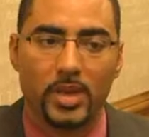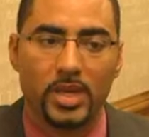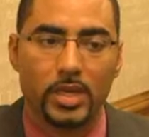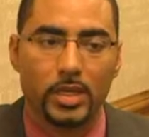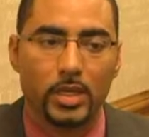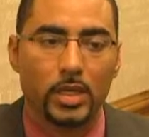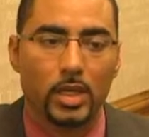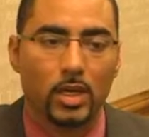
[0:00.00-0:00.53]

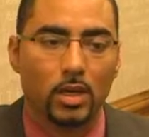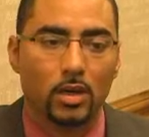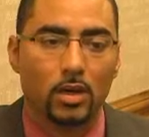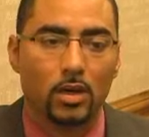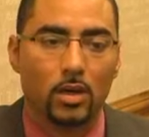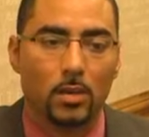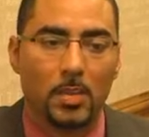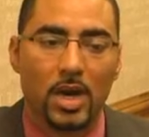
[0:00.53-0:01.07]
me,
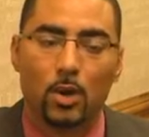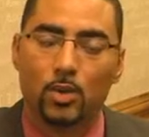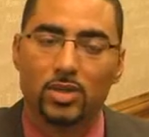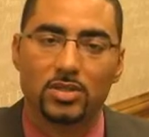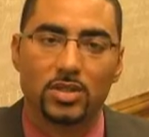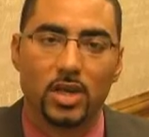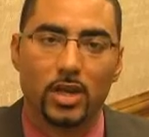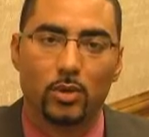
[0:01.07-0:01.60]
I
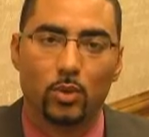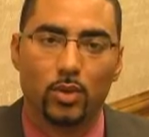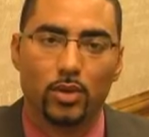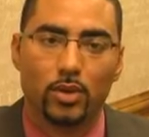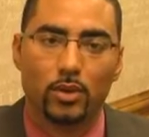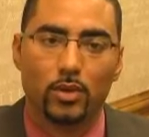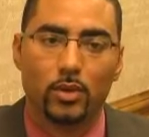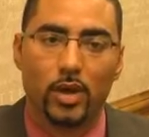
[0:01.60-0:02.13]
always say,
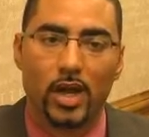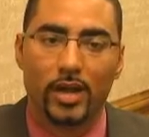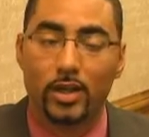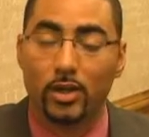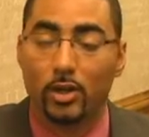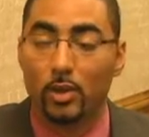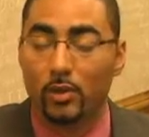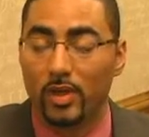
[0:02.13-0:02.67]
well, I
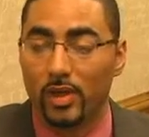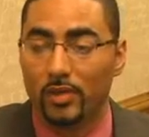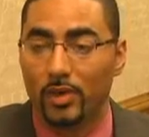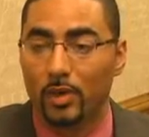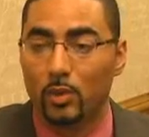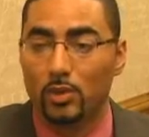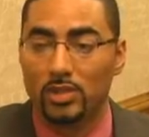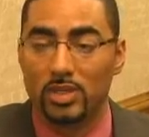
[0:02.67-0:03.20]
didn't know that
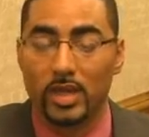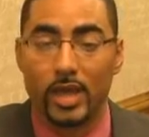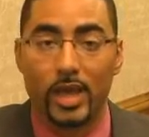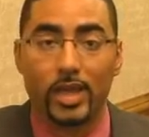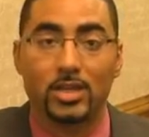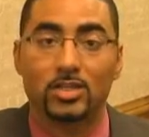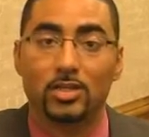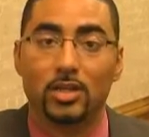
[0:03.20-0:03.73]
there was an
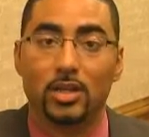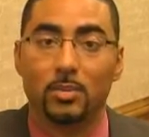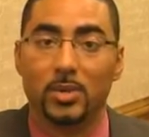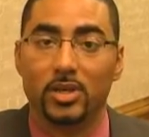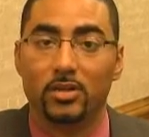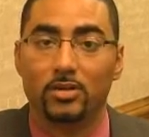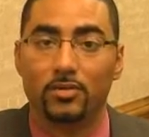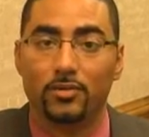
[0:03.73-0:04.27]
age
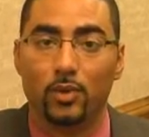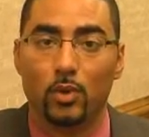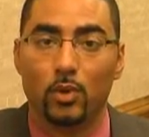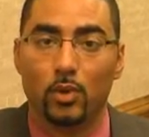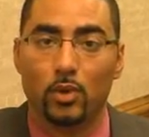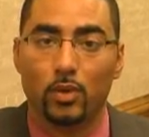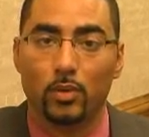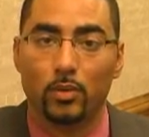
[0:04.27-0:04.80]
limit
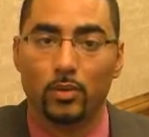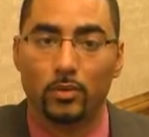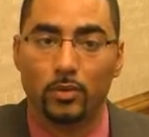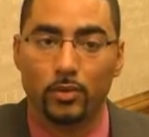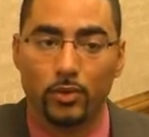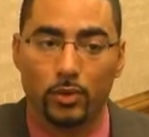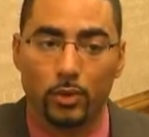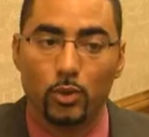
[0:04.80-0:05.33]
for
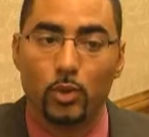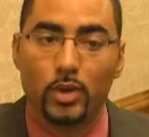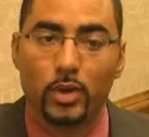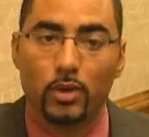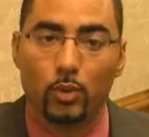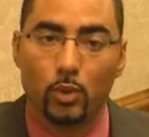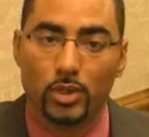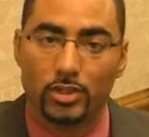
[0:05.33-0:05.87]

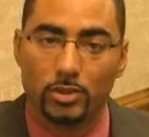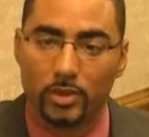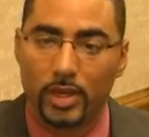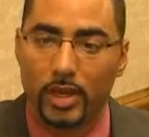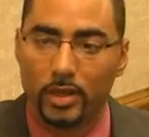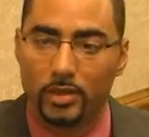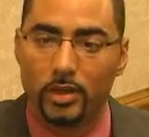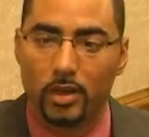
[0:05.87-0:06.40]
doing what you
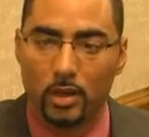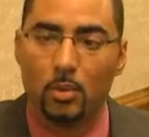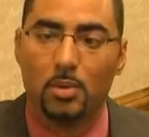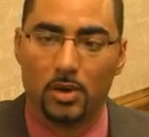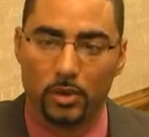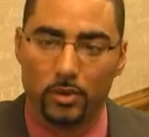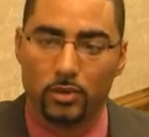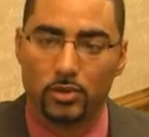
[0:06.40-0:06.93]
can to
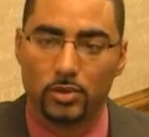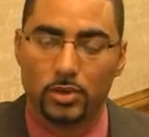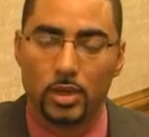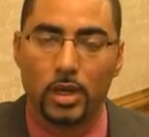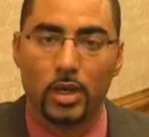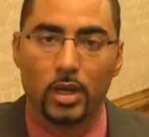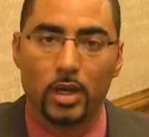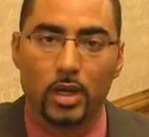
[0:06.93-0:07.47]
help others.
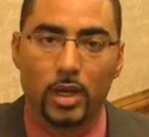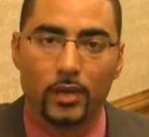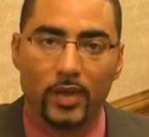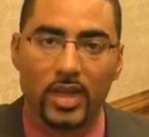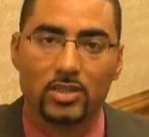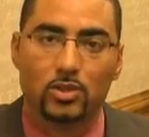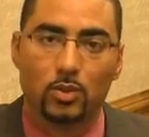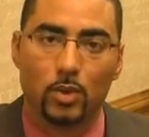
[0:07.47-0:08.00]
And
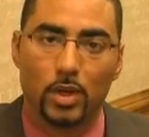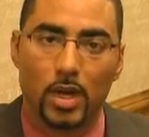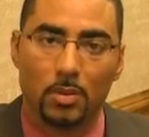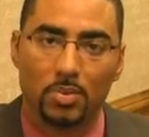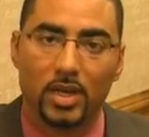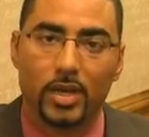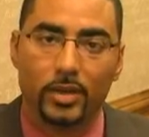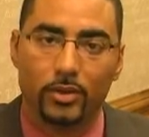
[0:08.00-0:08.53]
that's what I
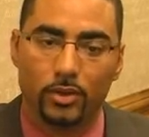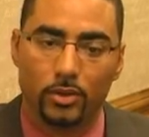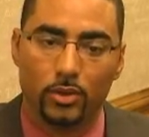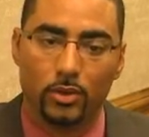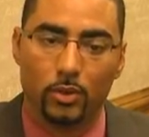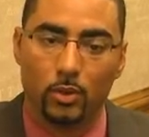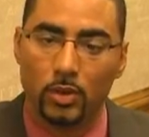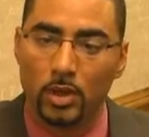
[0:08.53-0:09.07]
plan to
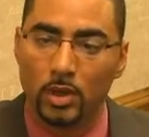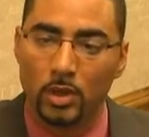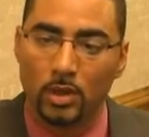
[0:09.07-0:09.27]
do.